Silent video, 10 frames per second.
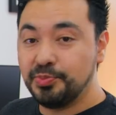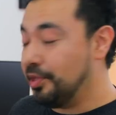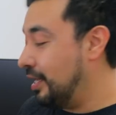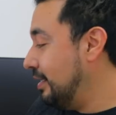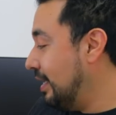
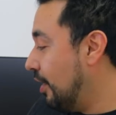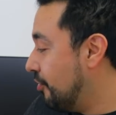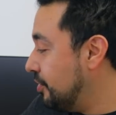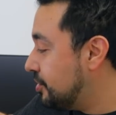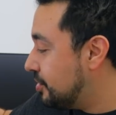display. Now,
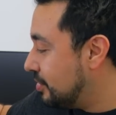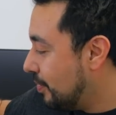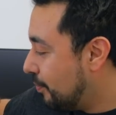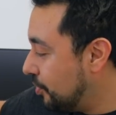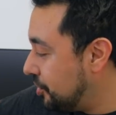this
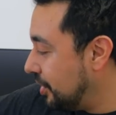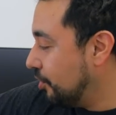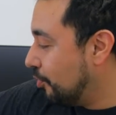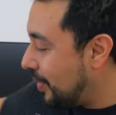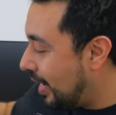
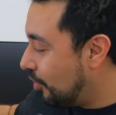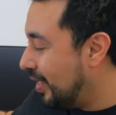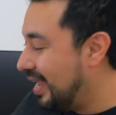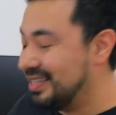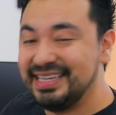particular
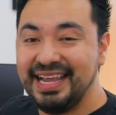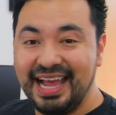panel has an